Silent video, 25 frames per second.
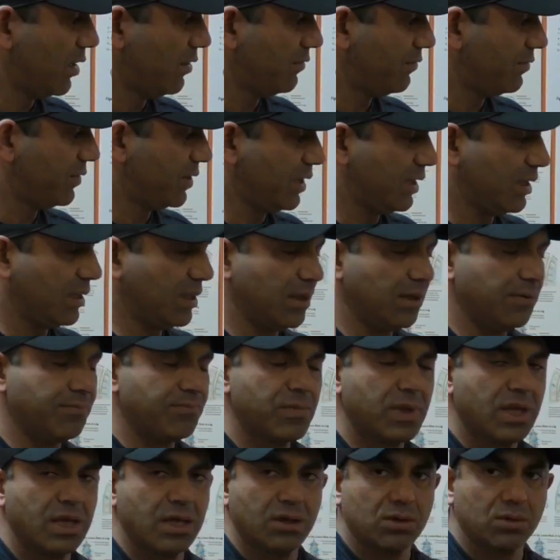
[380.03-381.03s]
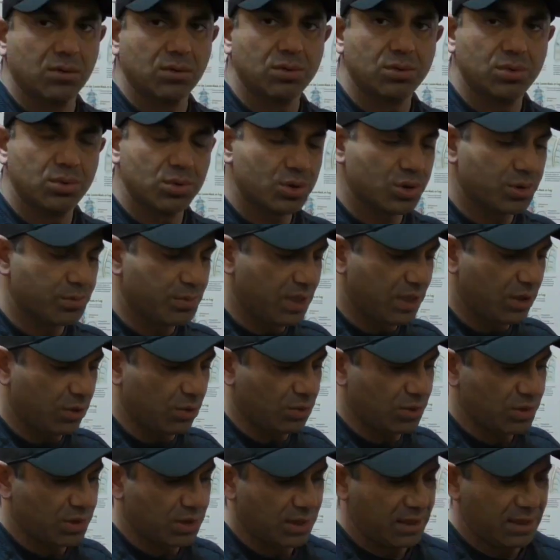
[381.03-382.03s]
of the gluteus
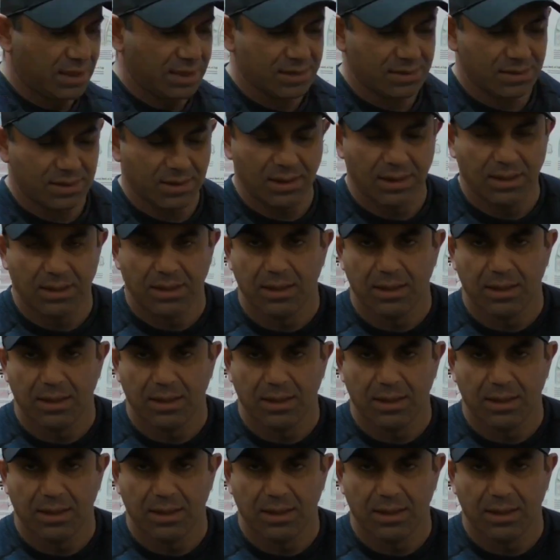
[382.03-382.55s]
medius is